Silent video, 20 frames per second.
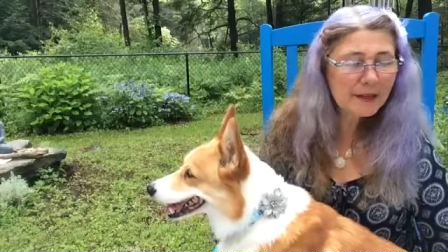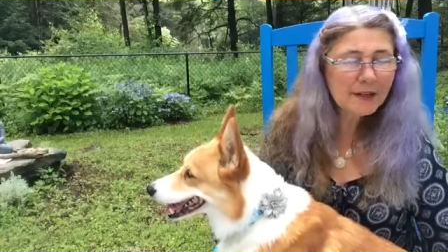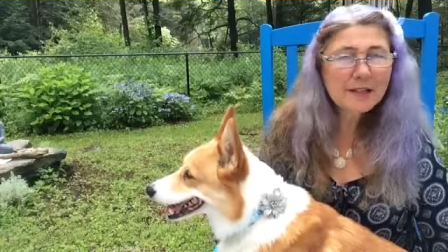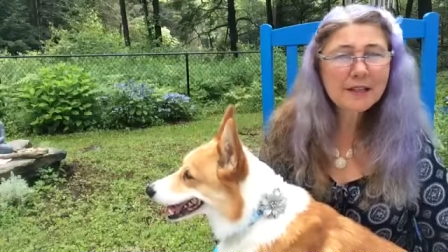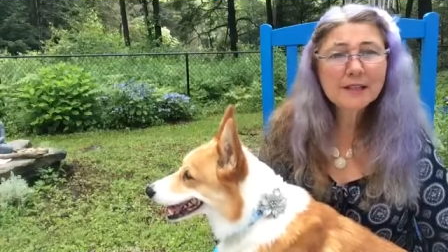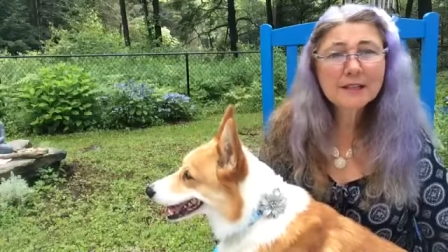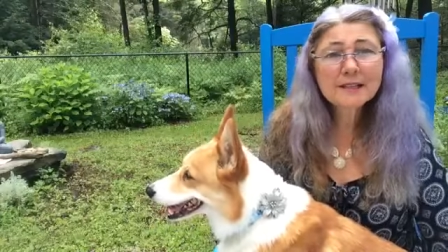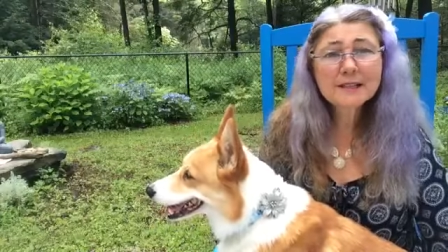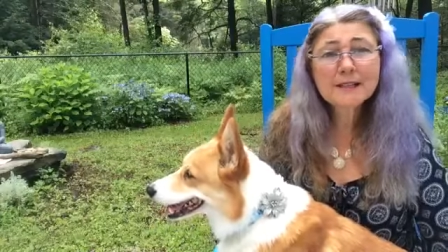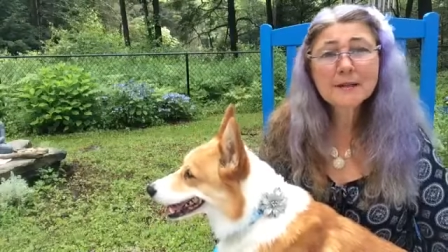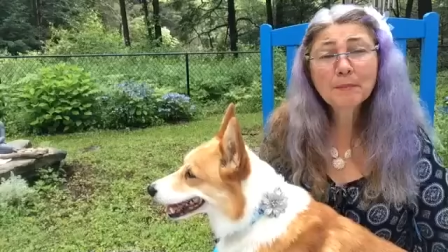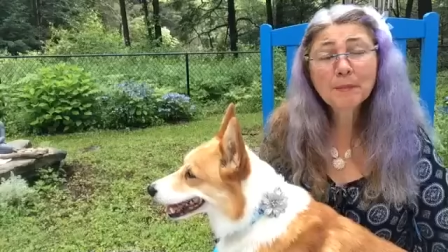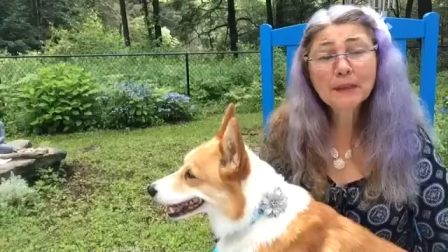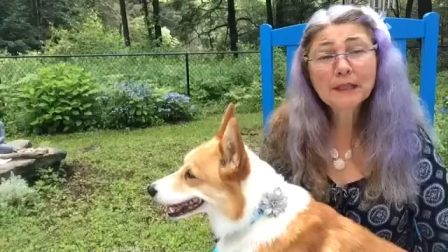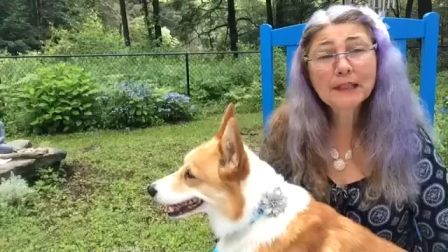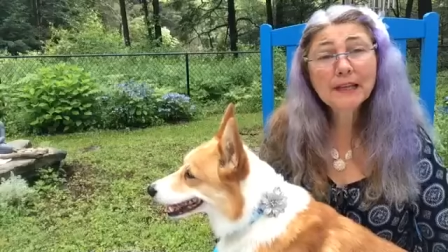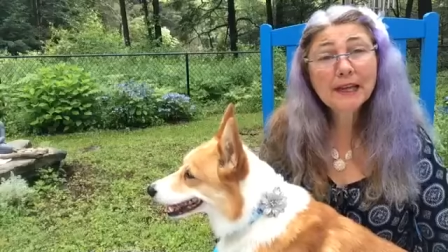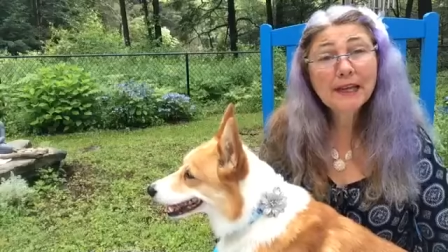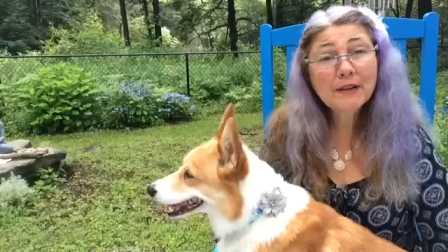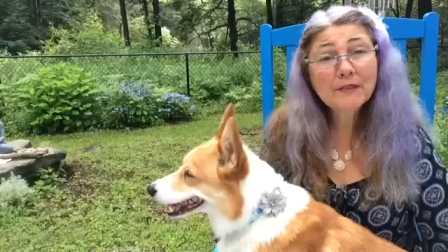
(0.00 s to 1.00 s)
just the
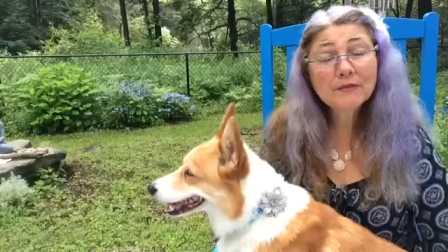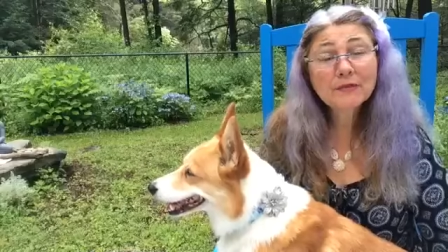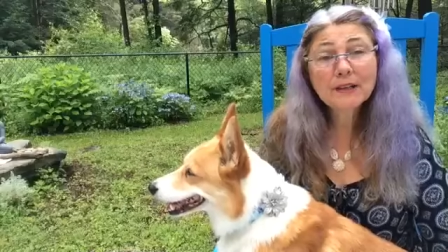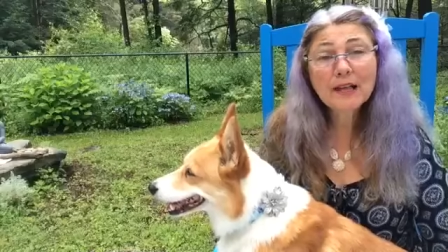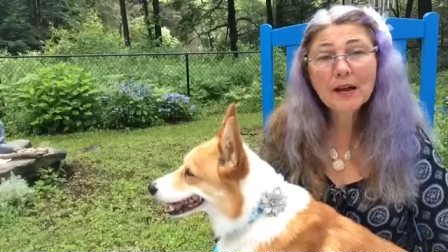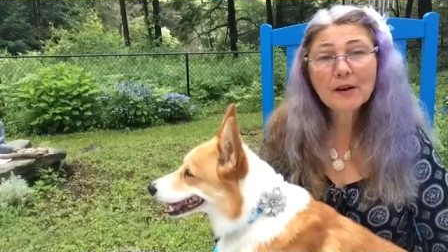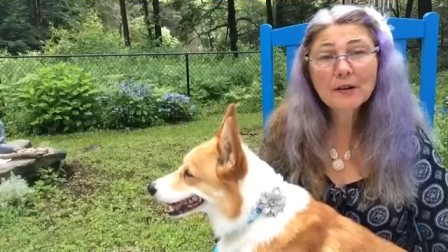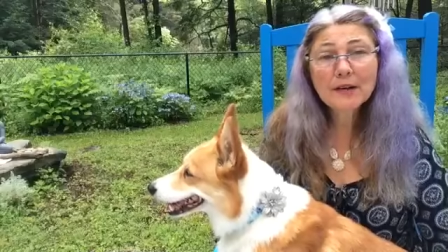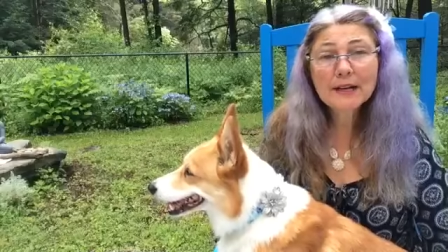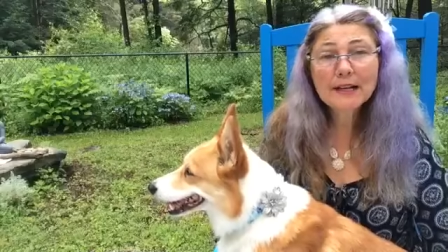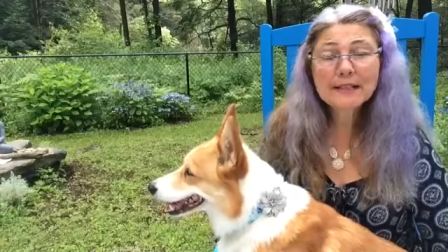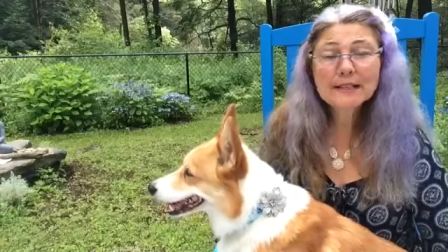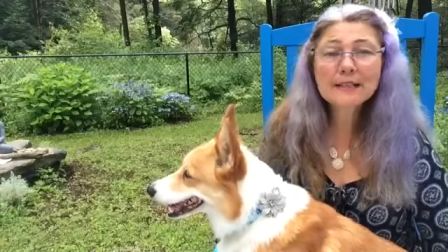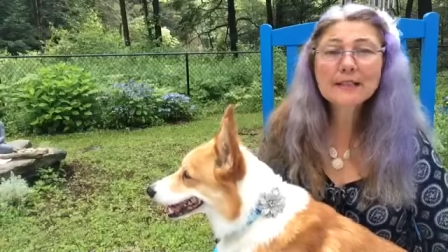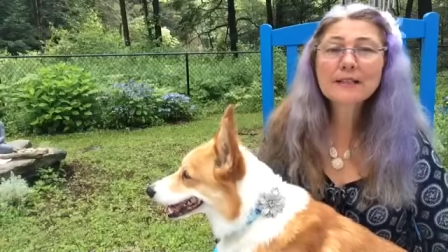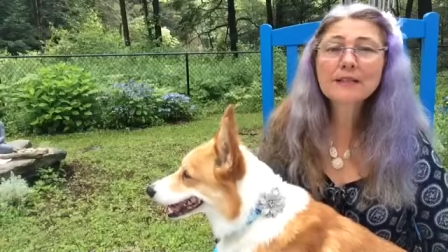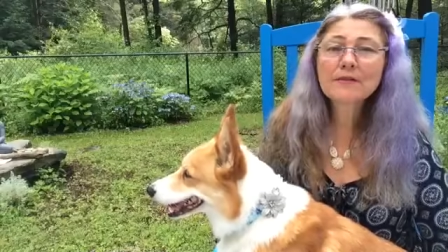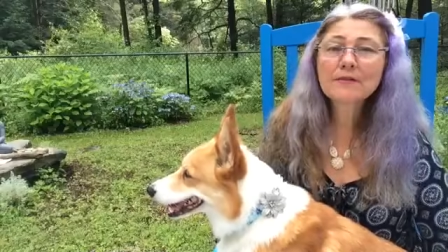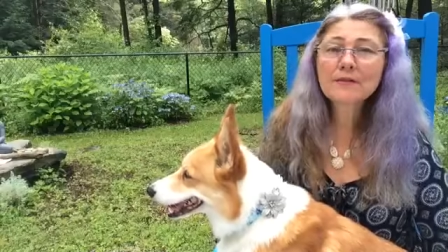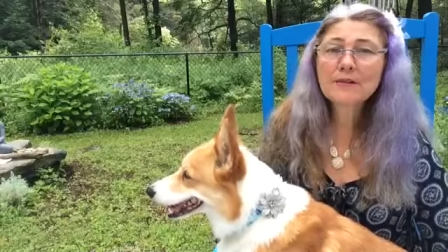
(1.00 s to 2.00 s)
plain flower
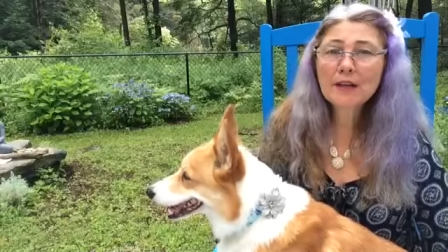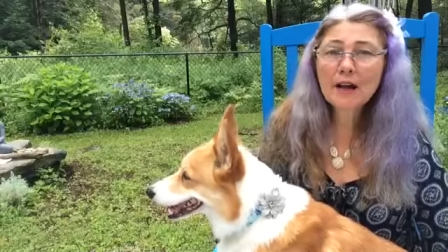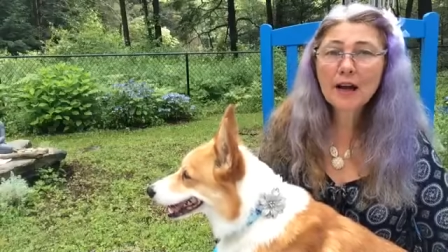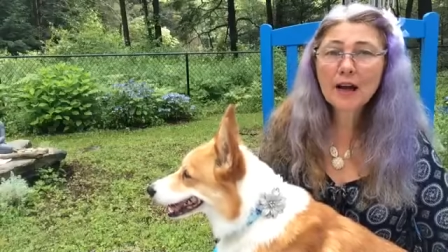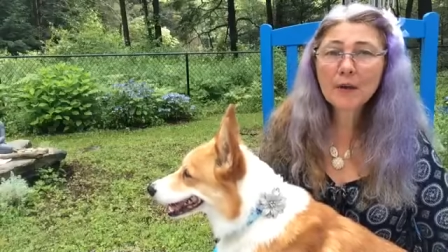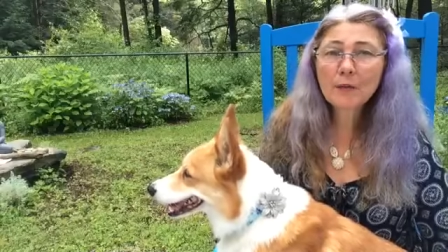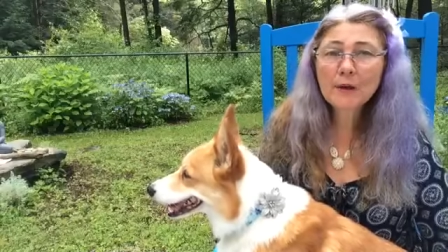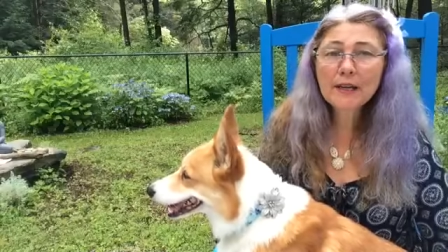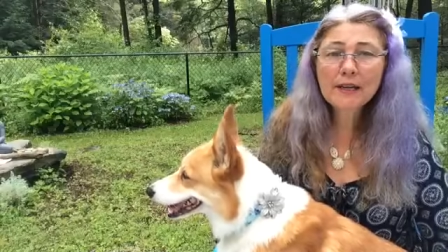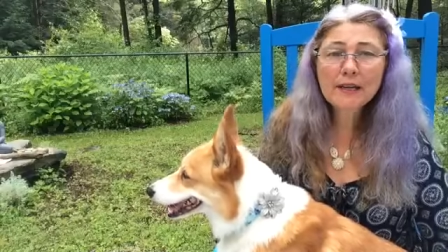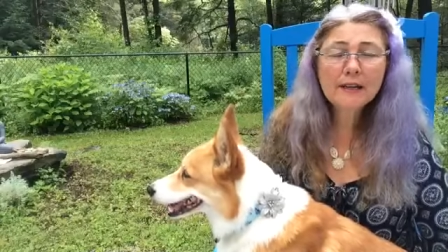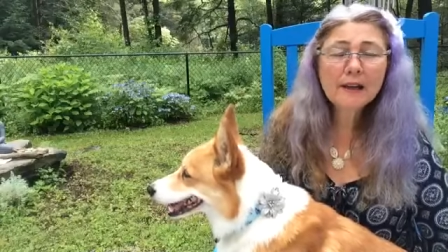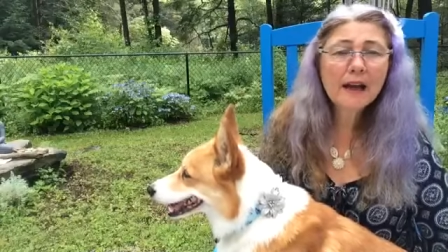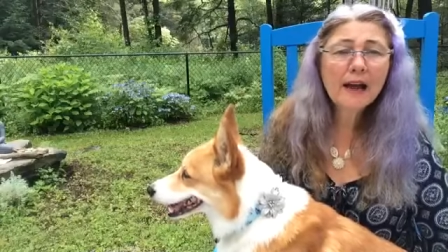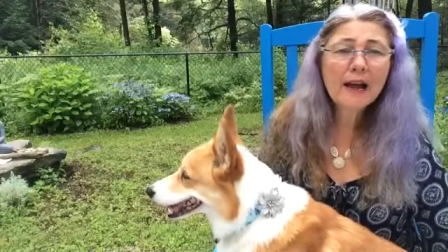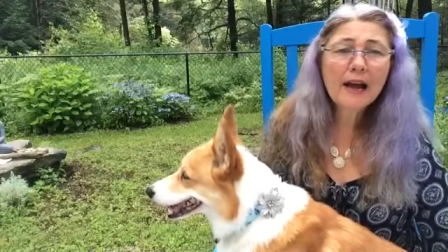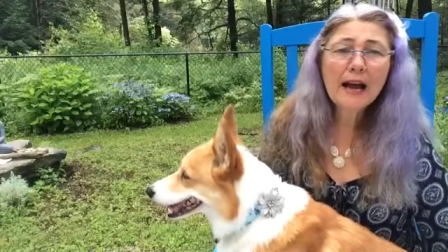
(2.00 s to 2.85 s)
essence of knotweed,